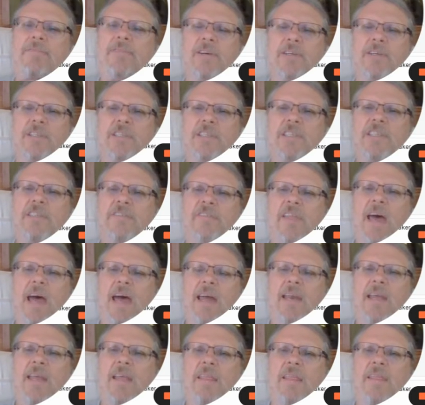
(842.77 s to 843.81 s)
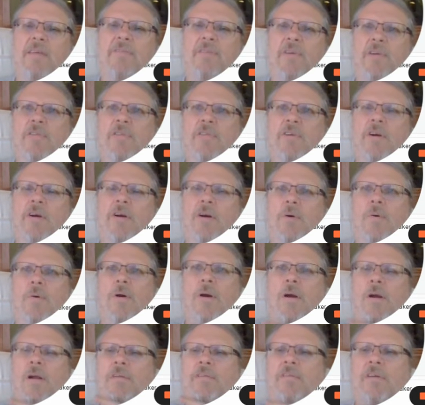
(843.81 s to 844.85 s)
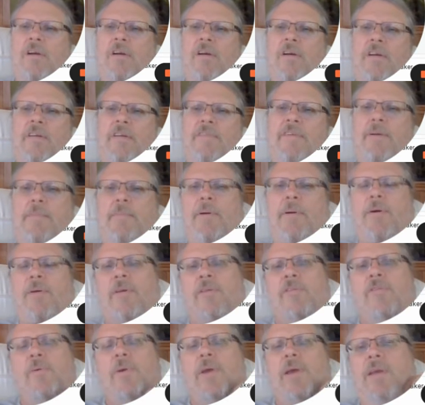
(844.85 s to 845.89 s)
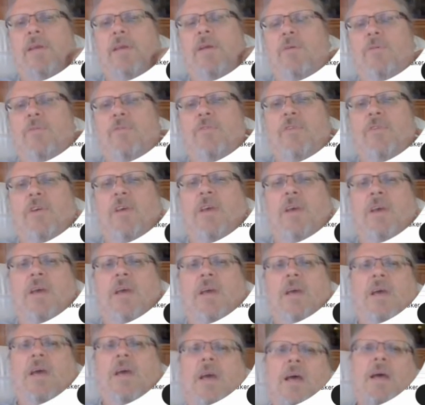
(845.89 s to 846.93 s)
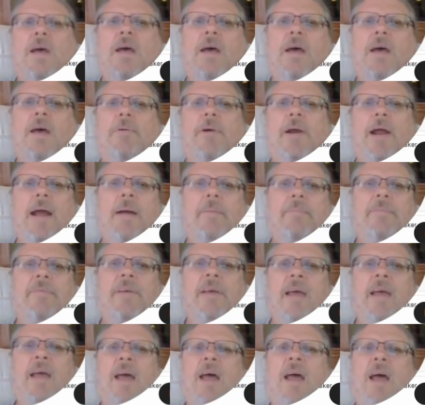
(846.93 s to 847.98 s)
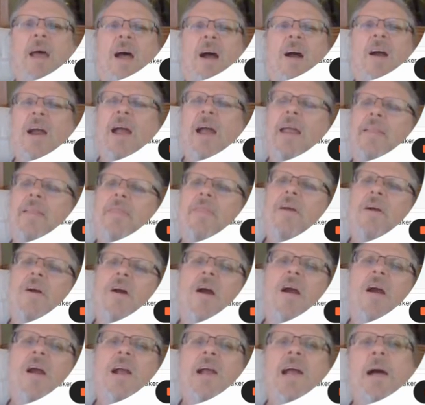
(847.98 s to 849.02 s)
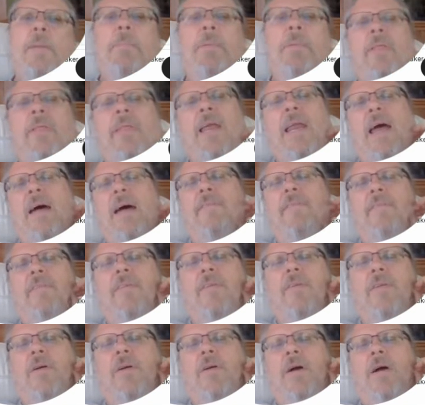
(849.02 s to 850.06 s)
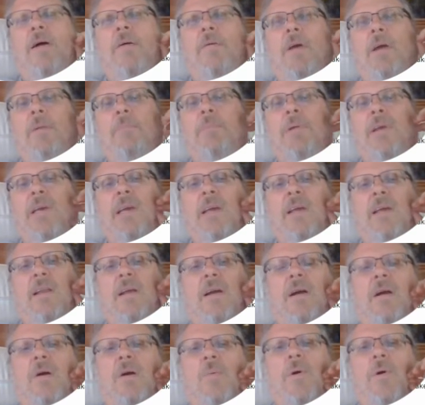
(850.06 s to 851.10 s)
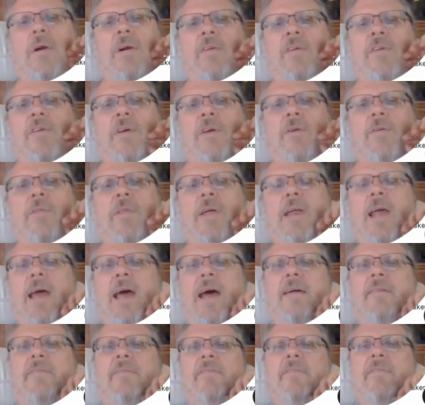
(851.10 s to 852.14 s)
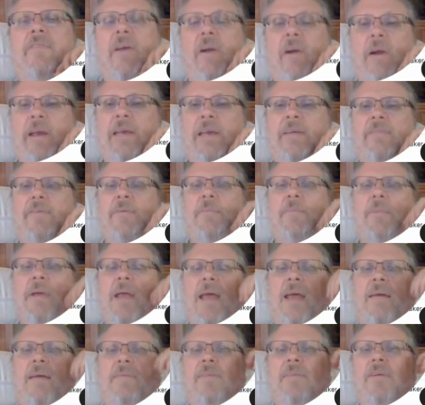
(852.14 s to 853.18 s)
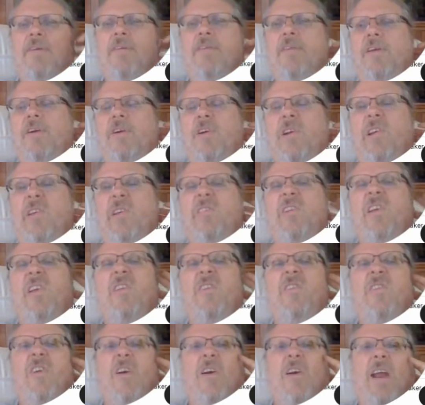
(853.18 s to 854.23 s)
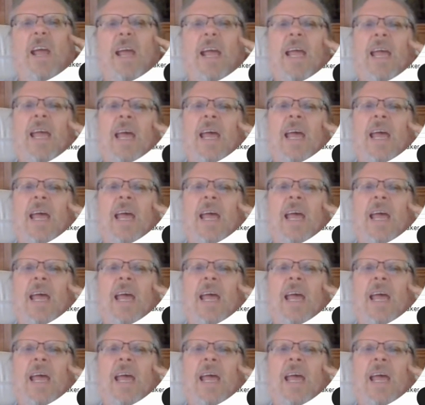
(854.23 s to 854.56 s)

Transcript: versions of that in the future, or alternative components we could use, perhaps. All right, there are a couple that have, in particular, one or two that have very different behaviors that are disconcerting.